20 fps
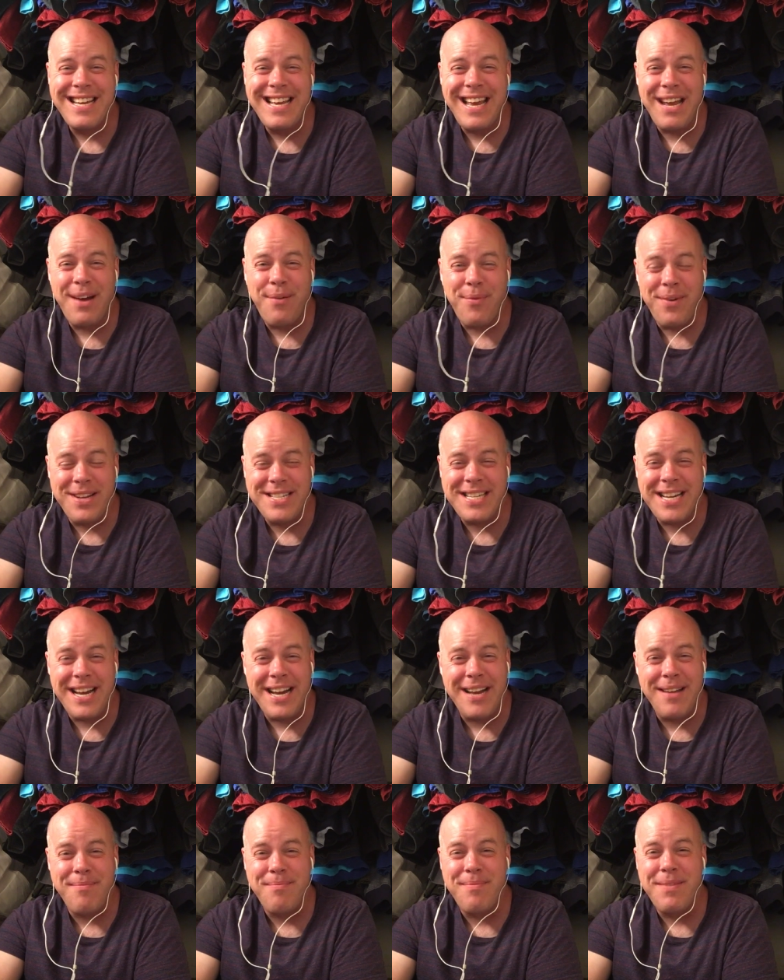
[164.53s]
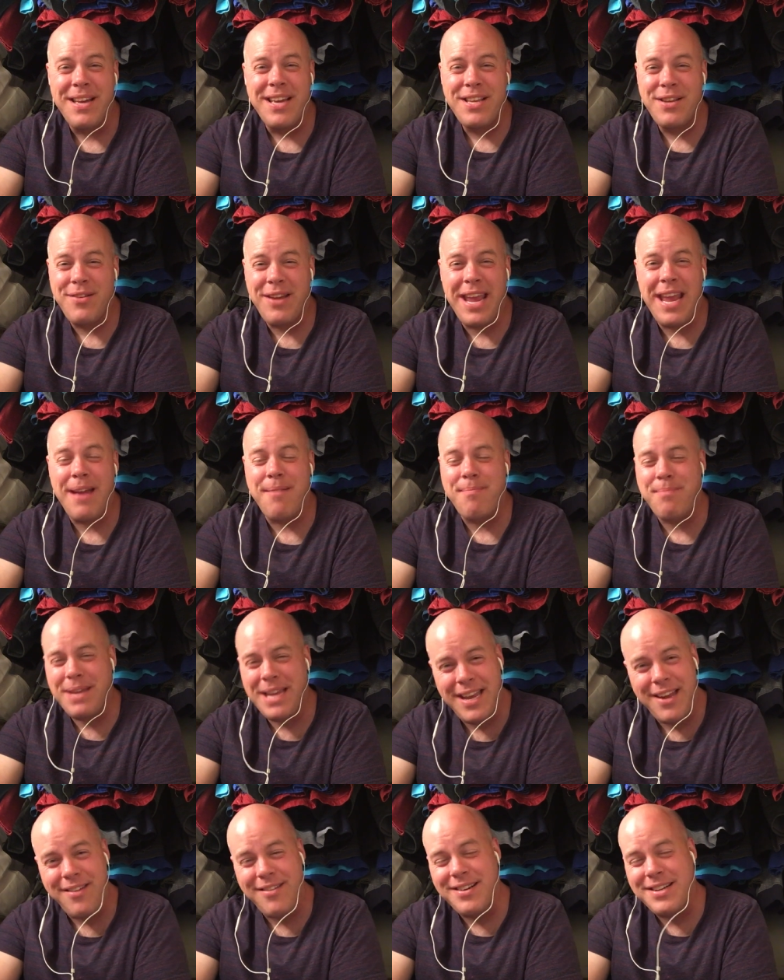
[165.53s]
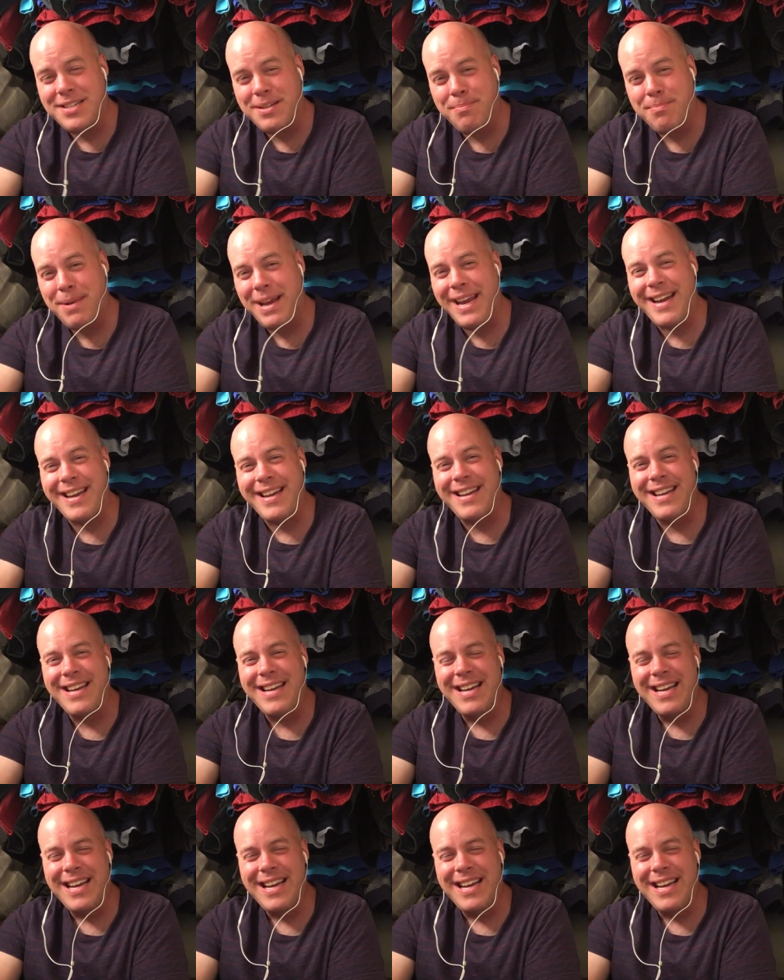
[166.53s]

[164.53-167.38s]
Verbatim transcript: at one time. You can't be here in Japan